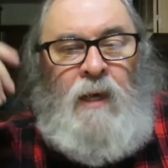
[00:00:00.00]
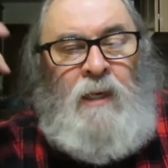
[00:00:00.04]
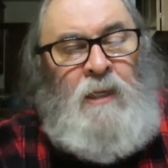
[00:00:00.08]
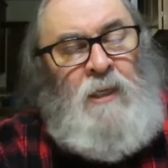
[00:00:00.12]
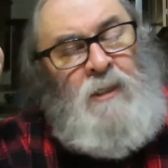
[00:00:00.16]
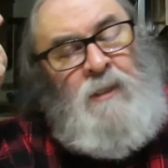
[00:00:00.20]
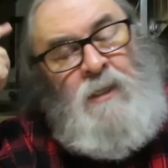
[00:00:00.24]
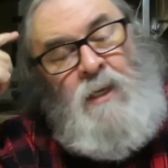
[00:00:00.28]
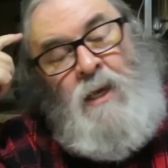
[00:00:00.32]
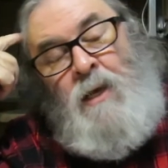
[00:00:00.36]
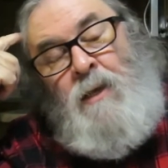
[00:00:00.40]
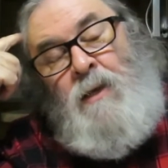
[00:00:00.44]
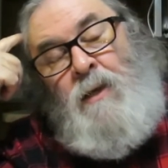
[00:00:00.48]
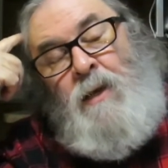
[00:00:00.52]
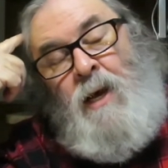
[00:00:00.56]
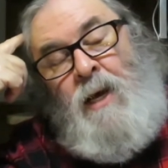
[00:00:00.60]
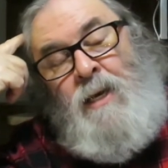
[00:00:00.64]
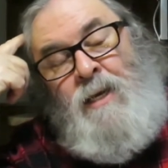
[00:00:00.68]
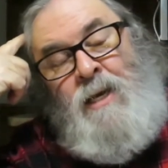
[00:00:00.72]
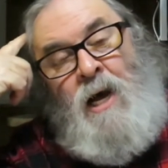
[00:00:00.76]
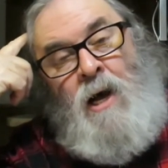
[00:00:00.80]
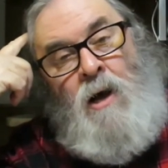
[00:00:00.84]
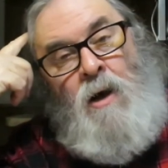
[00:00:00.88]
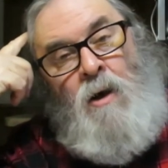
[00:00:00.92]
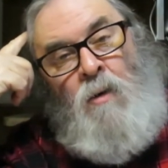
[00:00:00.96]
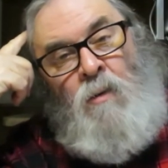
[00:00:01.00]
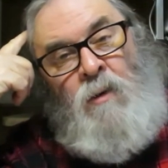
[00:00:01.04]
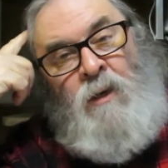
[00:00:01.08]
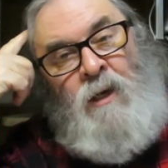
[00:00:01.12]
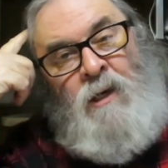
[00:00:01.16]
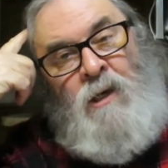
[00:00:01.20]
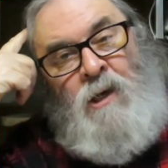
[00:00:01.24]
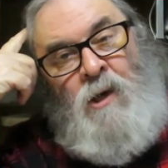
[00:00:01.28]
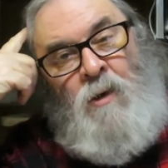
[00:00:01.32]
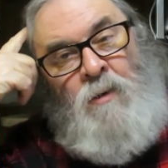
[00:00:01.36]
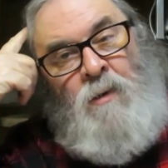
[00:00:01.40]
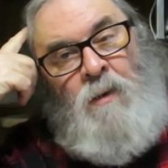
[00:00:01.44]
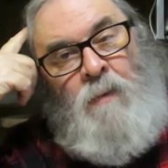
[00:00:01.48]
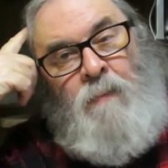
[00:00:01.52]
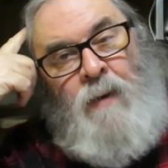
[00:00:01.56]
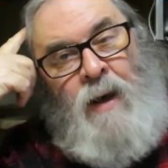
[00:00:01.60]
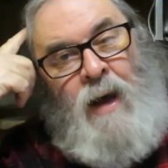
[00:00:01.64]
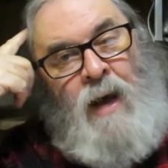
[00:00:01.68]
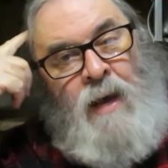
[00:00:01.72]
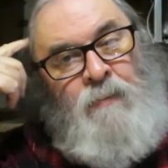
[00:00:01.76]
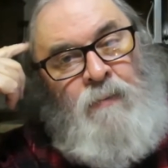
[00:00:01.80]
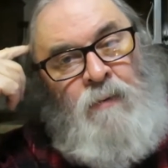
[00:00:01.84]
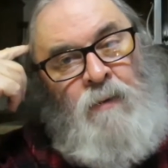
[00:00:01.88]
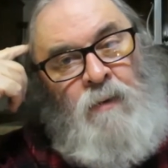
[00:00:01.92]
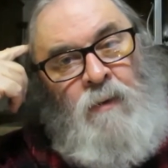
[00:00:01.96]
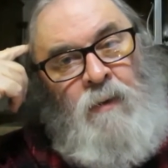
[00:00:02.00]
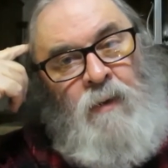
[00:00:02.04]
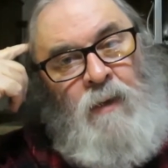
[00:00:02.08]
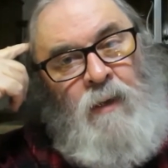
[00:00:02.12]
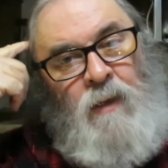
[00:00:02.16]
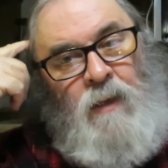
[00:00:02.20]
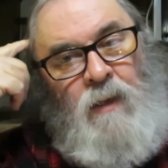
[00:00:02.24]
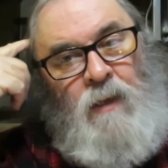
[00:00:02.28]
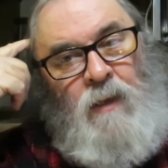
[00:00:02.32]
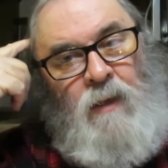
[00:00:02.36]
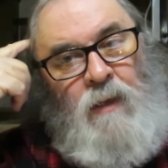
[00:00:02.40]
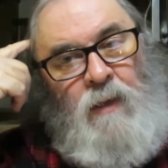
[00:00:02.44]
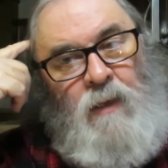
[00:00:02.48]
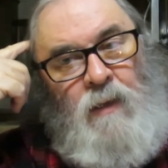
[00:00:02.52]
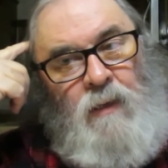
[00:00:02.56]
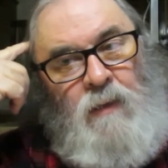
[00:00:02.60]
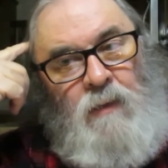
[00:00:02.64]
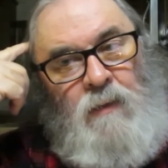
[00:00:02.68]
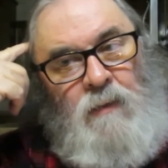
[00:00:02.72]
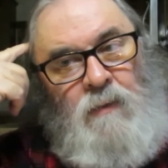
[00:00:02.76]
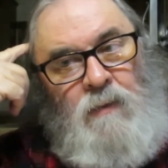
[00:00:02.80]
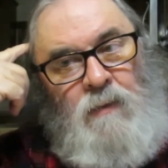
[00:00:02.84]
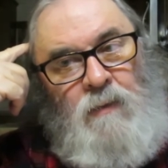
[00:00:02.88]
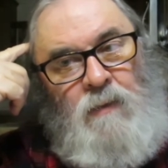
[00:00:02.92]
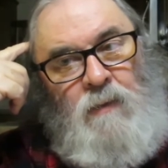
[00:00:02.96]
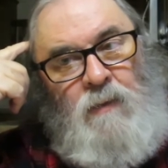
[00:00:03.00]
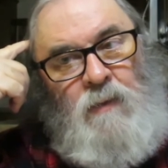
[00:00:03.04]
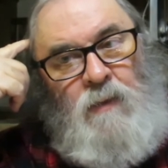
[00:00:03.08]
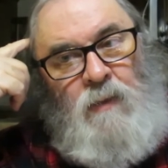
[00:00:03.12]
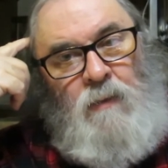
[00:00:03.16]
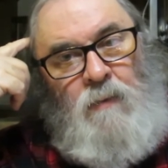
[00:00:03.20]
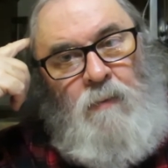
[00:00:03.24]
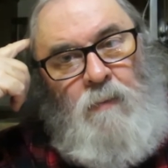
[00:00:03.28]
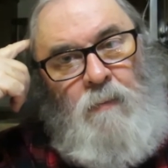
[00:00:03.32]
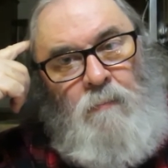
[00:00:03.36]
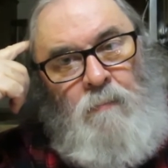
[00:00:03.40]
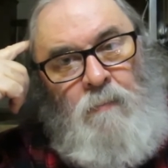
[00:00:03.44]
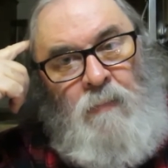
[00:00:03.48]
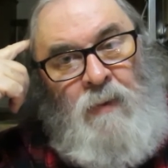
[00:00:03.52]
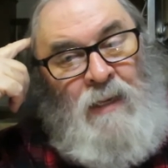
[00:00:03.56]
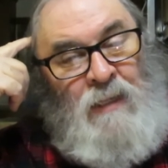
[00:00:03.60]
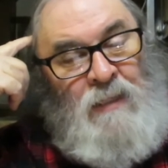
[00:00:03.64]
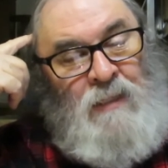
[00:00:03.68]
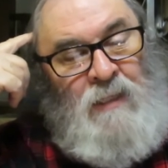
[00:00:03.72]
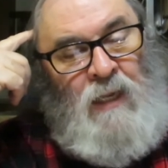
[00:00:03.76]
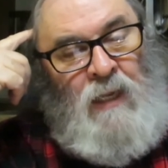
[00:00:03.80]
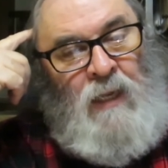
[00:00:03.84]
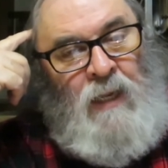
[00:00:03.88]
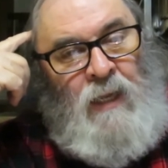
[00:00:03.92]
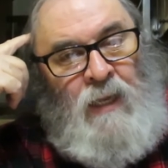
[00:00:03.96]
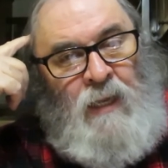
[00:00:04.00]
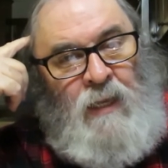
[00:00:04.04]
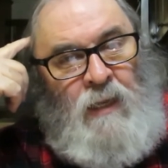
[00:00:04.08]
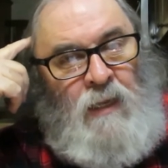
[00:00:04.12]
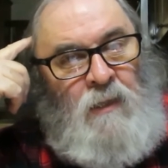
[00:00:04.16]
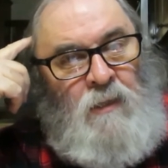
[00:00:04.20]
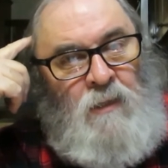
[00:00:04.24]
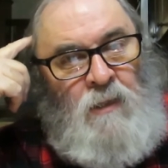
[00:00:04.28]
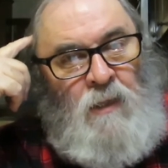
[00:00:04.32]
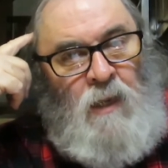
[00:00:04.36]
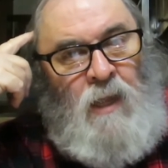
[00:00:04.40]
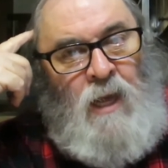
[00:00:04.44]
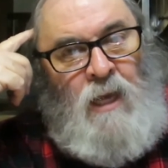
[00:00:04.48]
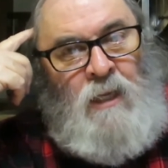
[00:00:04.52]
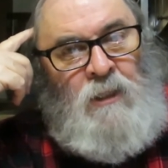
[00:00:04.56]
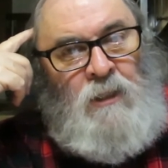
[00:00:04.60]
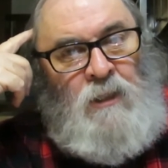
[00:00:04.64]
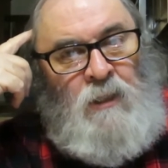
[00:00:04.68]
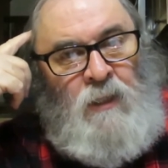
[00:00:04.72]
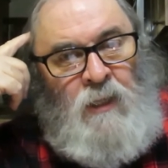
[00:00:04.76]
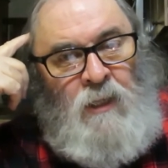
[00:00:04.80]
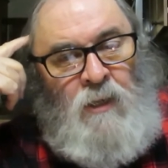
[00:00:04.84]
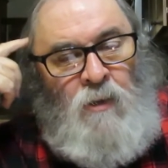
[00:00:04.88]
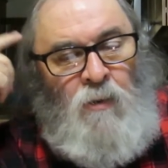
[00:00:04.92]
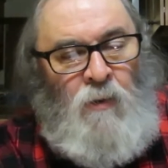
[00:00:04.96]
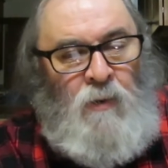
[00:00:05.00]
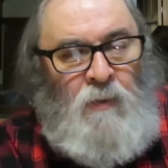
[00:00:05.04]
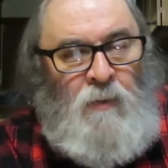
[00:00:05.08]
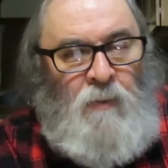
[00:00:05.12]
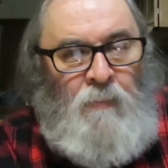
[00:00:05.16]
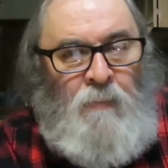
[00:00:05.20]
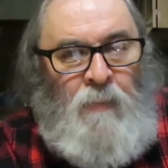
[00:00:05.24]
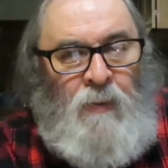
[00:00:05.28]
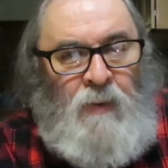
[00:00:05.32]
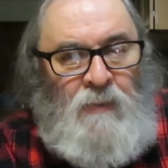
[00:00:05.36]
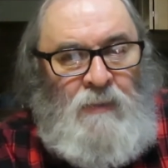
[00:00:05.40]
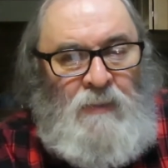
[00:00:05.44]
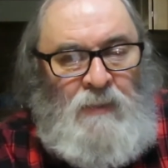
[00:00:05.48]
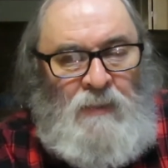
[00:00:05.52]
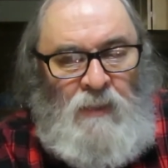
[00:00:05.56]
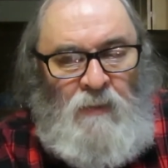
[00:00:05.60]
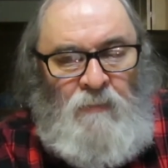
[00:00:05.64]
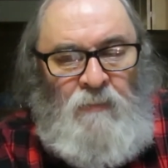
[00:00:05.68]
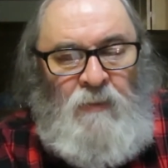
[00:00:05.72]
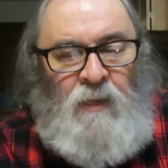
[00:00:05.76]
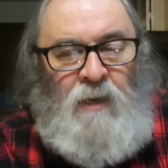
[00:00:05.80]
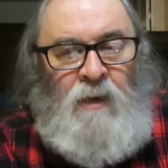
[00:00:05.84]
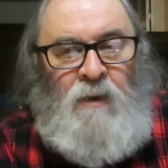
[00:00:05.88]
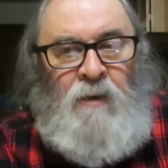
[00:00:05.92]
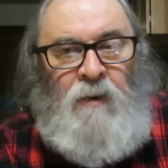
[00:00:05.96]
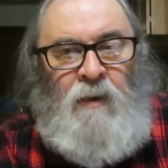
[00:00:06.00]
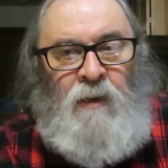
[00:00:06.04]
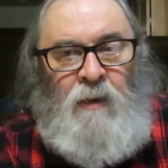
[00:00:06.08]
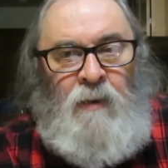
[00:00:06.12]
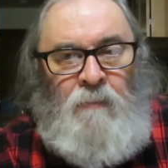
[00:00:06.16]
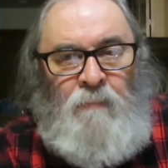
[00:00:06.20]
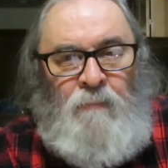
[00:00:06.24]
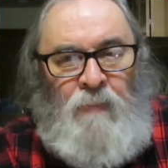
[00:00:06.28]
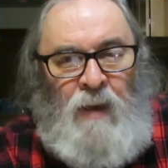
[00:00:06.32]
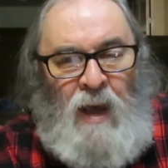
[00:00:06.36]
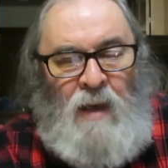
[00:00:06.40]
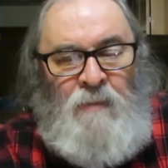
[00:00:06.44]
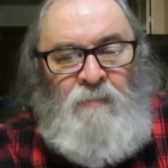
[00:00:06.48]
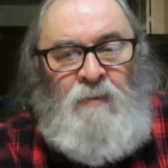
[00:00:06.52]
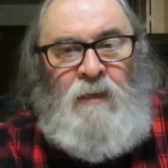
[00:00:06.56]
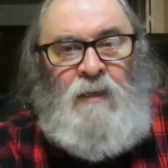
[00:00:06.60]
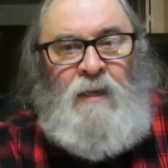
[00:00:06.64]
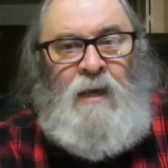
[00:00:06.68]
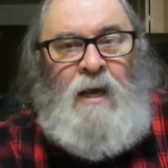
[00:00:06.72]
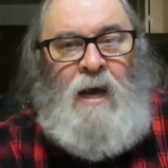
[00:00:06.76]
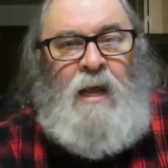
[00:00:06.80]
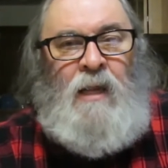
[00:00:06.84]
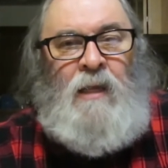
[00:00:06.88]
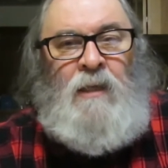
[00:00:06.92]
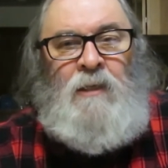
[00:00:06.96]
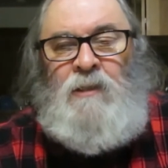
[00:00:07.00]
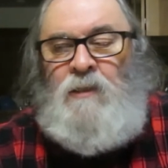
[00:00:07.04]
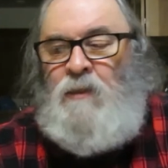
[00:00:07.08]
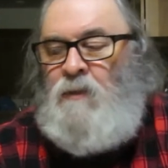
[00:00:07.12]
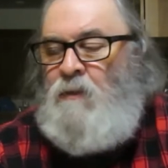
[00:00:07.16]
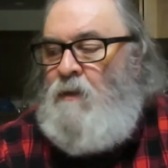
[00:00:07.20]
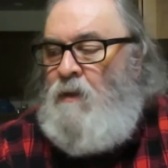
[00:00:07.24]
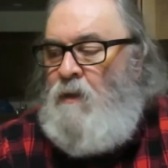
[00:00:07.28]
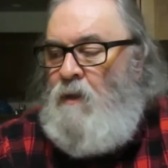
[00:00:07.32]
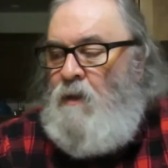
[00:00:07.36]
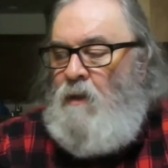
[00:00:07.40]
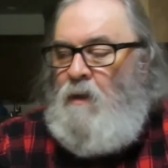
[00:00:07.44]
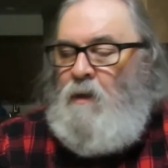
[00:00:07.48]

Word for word: I just not, I not only know the Bible mentally, intellectually, going to seminary and Bible college and